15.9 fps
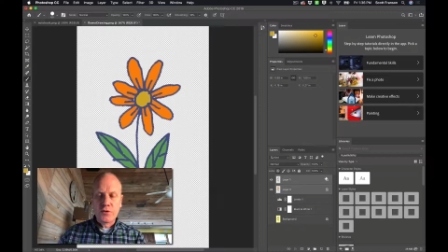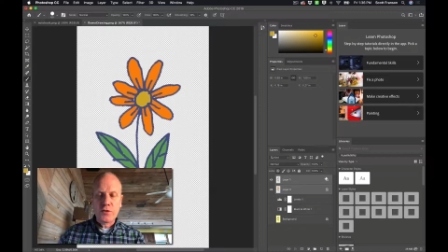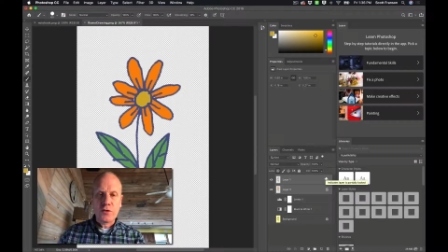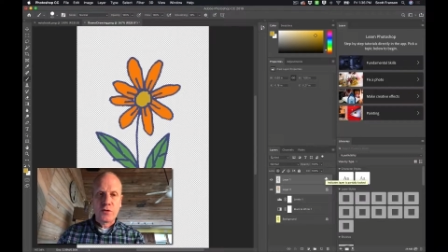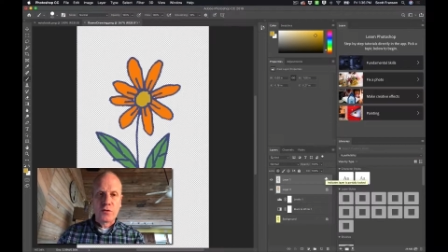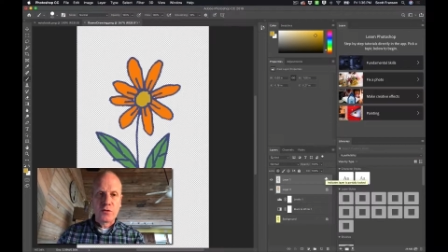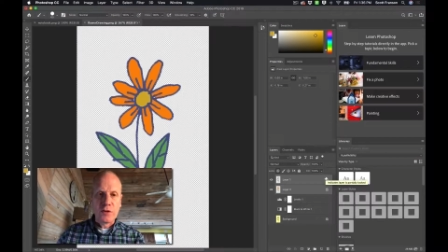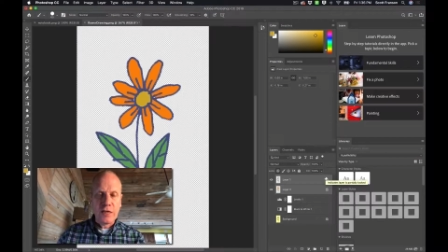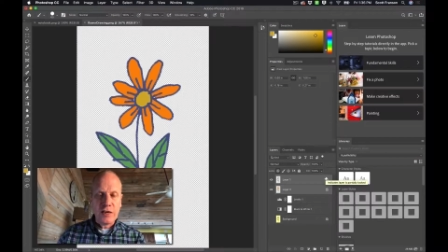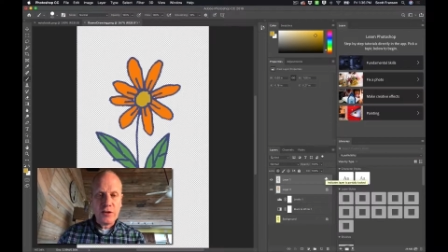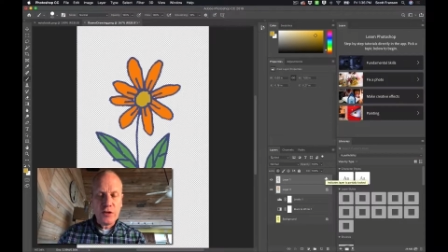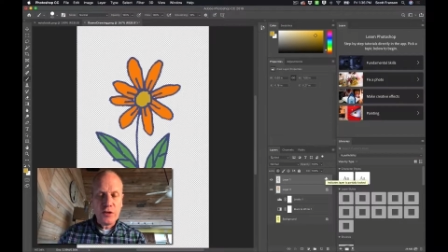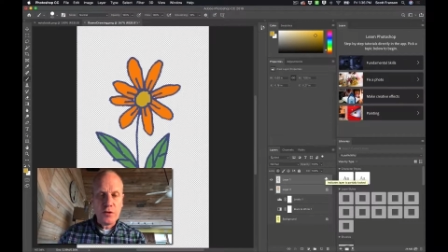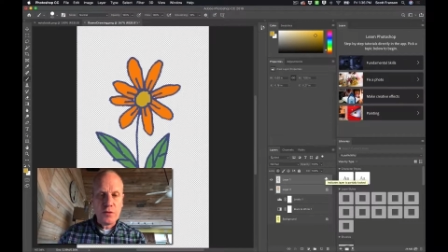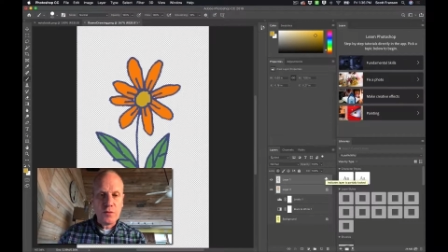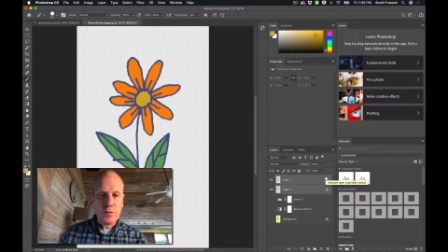So now
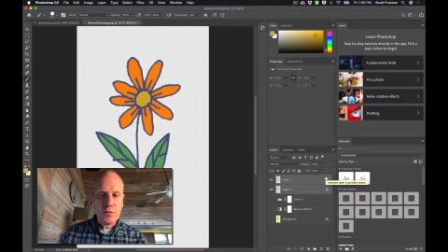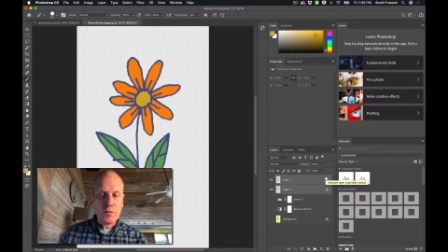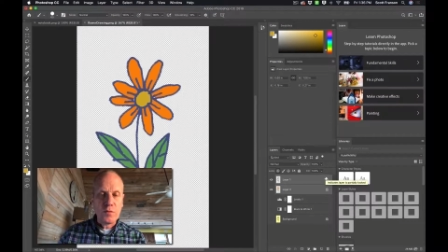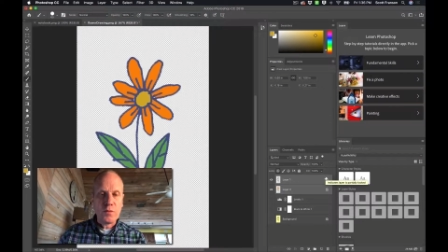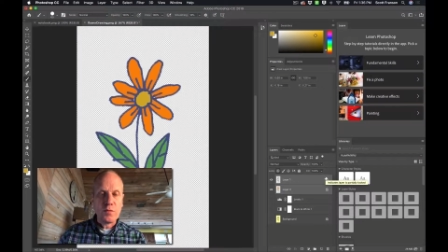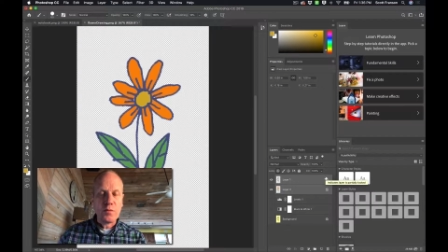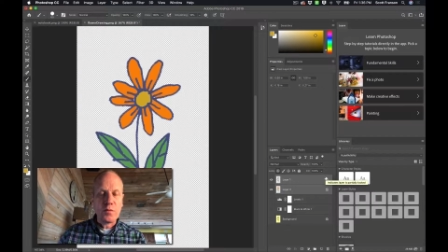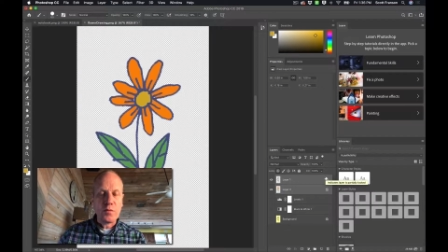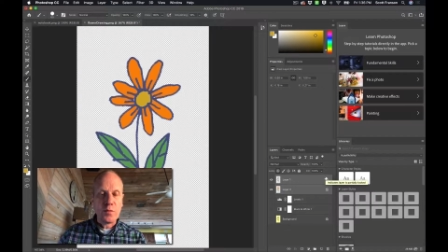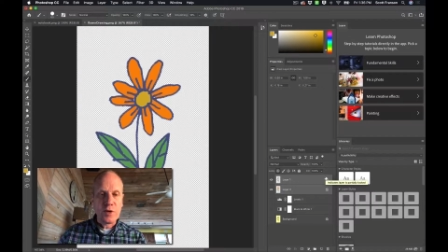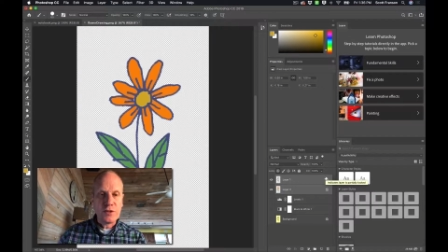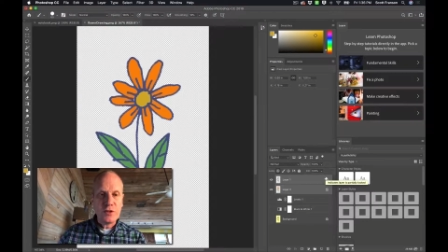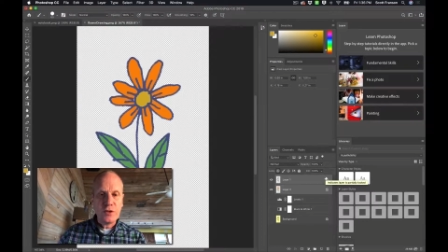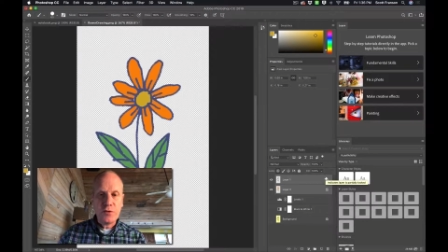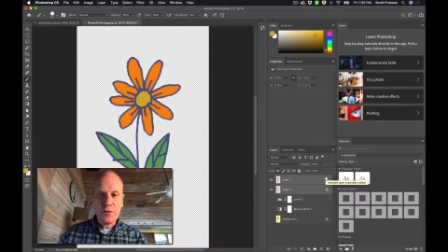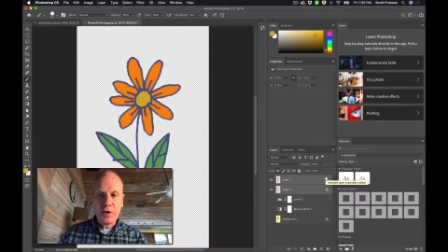that
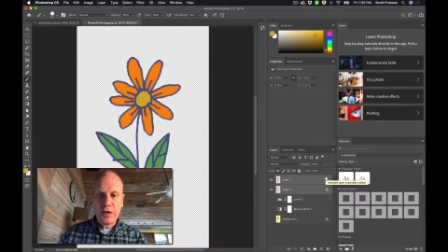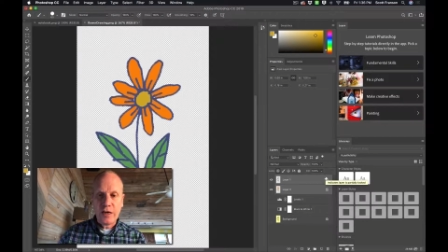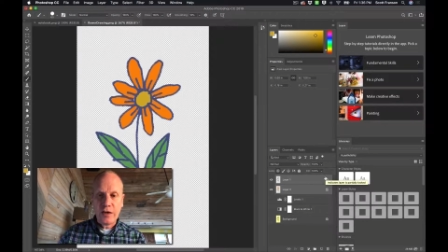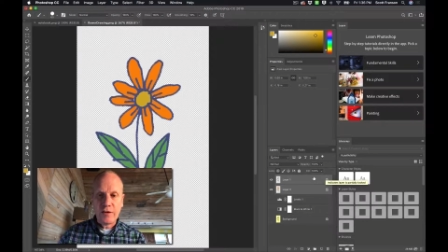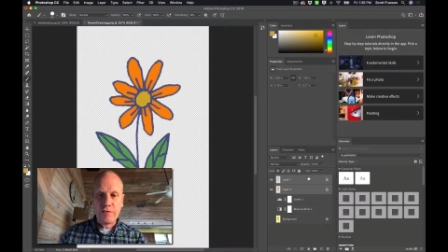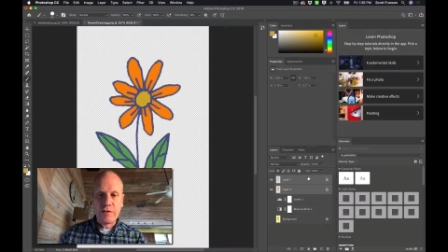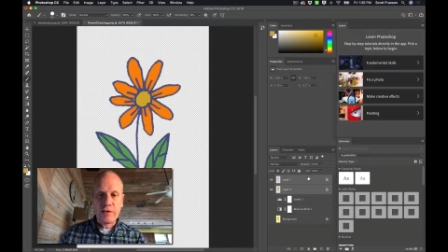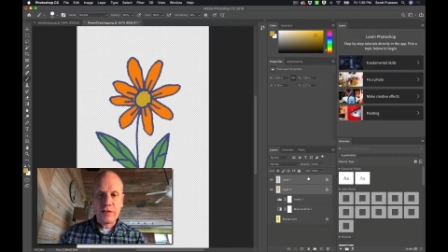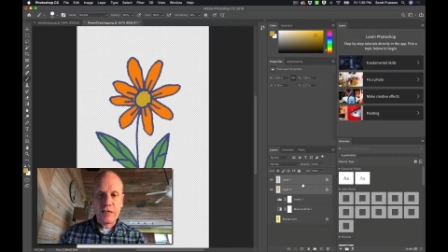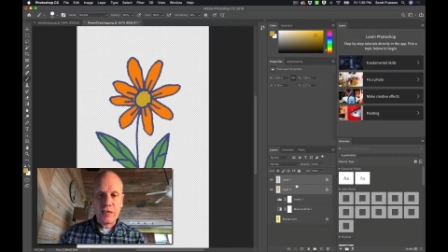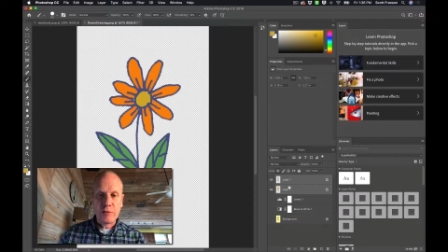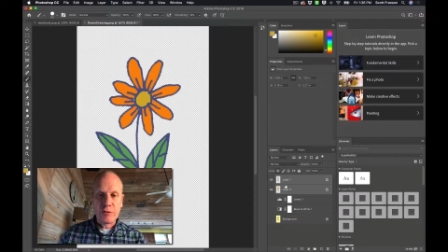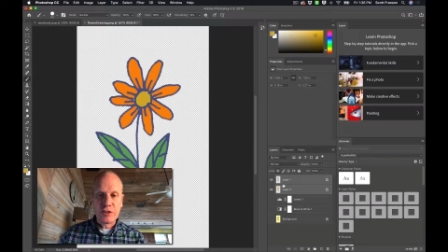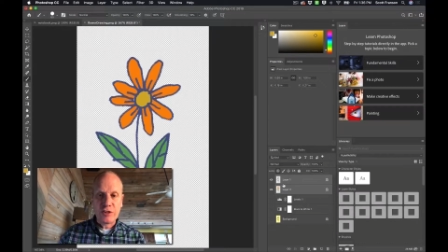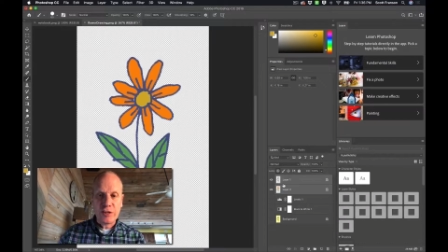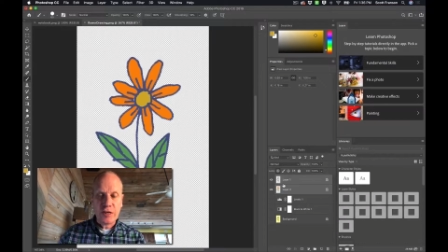once you have the
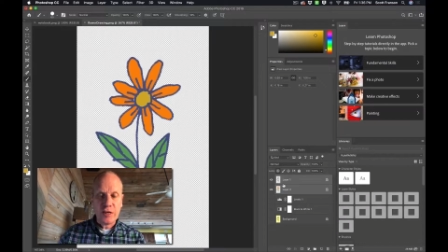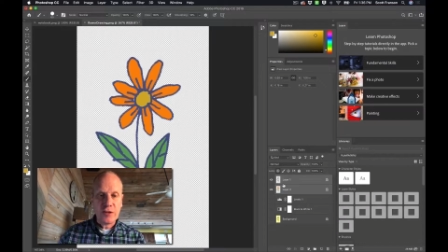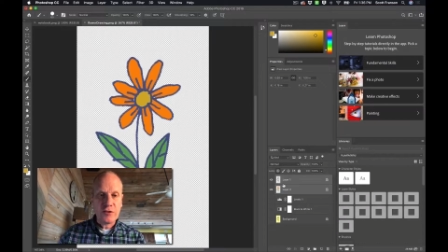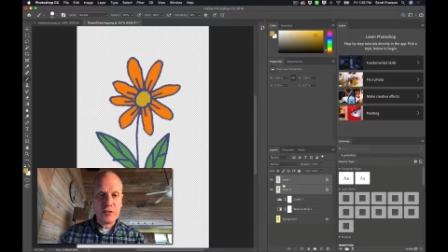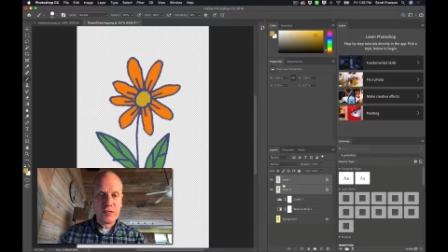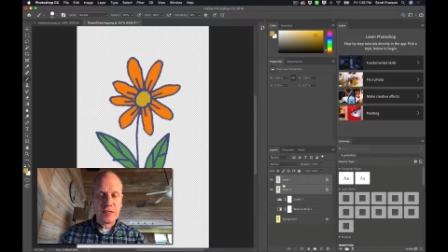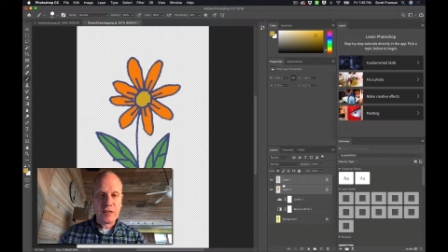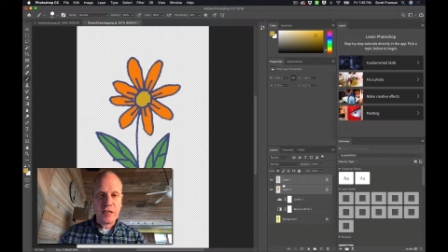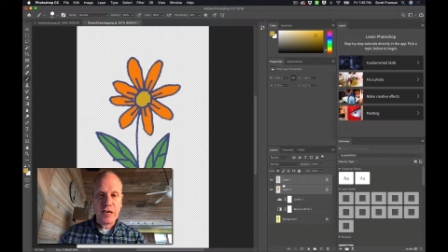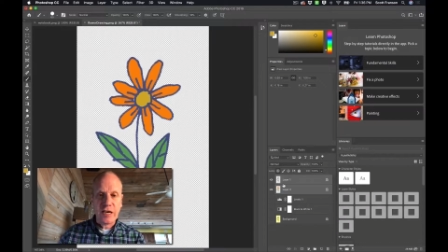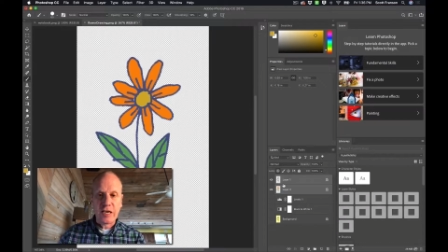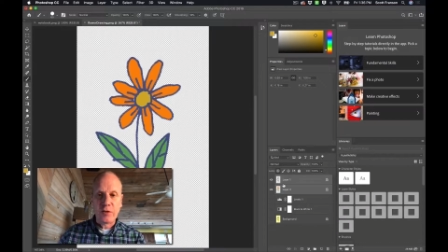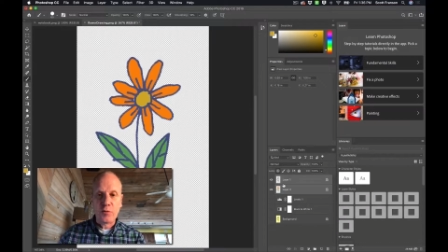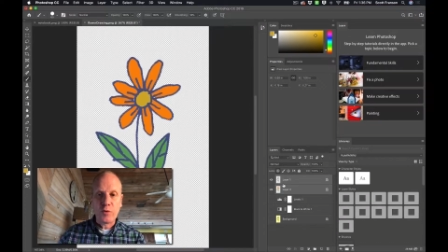image colored in the line,